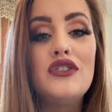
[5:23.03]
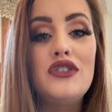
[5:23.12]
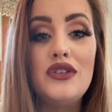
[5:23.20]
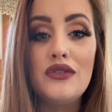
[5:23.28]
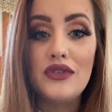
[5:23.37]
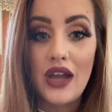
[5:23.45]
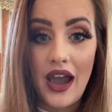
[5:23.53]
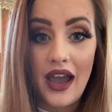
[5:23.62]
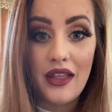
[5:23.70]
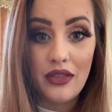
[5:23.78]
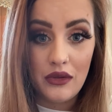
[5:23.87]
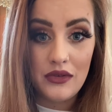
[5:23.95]
do
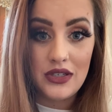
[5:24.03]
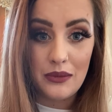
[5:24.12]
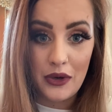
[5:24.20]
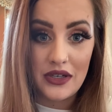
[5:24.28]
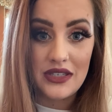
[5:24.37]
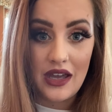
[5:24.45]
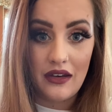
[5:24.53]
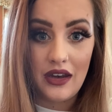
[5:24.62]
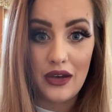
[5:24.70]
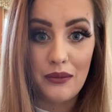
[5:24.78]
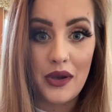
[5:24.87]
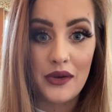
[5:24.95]
not lose your personality
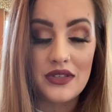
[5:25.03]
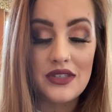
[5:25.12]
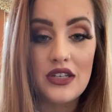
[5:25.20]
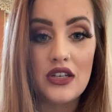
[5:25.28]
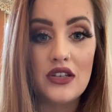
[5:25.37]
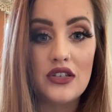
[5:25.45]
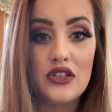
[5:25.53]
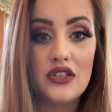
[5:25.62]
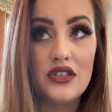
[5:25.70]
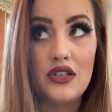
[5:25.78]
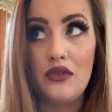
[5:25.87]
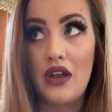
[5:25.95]
in your post.
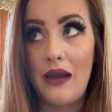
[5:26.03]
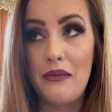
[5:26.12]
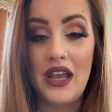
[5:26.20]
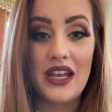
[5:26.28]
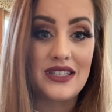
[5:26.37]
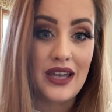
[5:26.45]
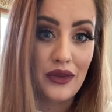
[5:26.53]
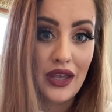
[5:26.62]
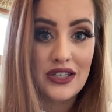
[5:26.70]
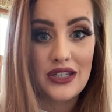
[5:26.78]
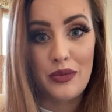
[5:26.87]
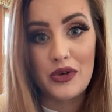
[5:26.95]
Do not make it sound
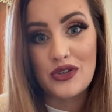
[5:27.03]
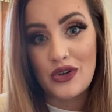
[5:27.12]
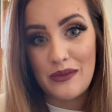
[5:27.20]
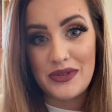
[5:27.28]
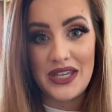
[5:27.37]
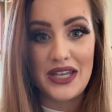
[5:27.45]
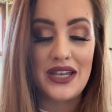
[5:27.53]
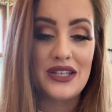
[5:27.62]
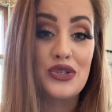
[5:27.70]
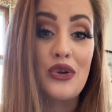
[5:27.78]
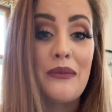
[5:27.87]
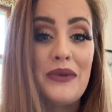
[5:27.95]
like super scripty,
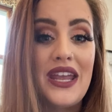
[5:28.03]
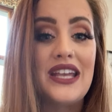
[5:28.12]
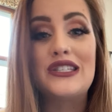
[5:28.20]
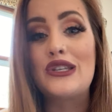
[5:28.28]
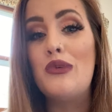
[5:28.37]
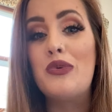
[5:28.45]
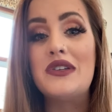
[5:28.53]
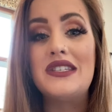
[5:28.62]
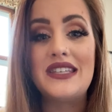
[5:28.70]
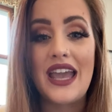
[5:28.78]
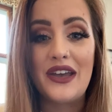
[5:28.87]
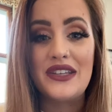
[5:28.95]
scripty, super
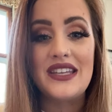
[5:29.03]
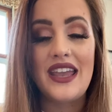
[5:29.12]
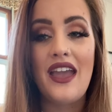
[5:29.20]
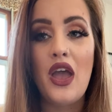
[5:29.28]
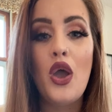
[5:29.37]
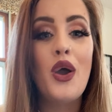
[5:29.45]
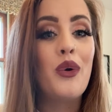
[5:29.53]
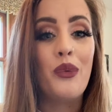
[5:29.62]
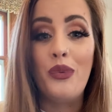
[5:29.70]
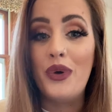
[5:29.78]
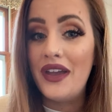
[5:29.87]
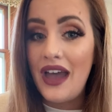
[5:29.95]
salesy.
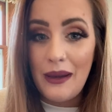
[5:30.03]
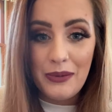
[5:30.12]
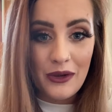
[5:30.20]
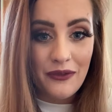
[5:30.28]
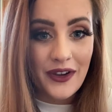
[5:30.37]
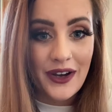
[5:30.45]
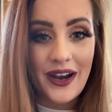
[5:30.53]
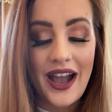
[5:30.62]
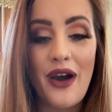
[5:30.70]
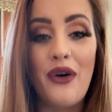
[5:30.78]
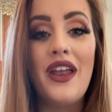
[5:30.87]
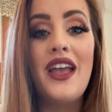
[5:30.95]
We'll help you figure
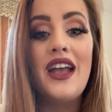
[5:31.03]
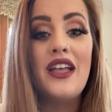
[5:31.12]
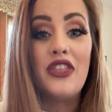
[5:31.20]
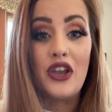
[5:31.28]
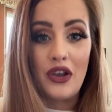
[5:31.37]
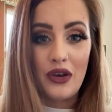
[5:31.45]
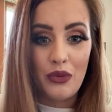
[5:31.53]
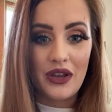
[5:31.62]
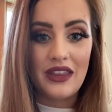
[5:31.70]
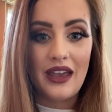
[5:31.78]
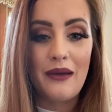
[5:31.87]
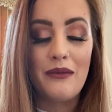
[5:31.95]
out the good
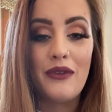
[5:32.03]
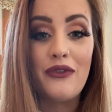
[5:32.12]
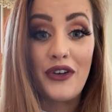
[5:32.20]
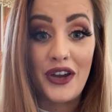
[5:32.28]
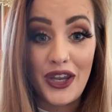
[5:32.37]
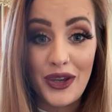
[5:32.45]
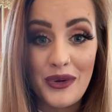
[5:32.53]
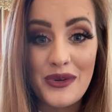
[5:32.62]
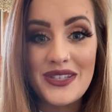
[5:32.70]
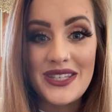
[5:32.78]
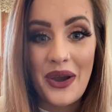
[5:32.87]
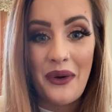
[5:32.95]
rhythm for
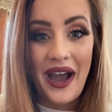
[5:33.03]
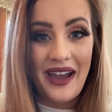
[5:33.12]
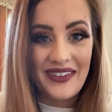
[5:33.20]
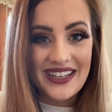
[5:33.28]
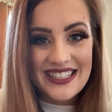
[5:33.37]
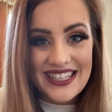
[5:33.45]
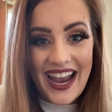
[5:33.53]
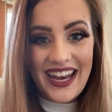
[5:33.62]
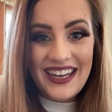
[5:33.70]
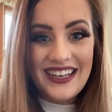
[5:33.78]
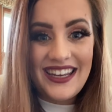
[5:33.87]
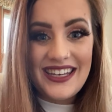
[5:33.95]
you. So I'm
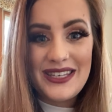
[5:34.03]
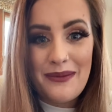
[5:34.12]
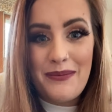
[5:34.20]
excited. Get to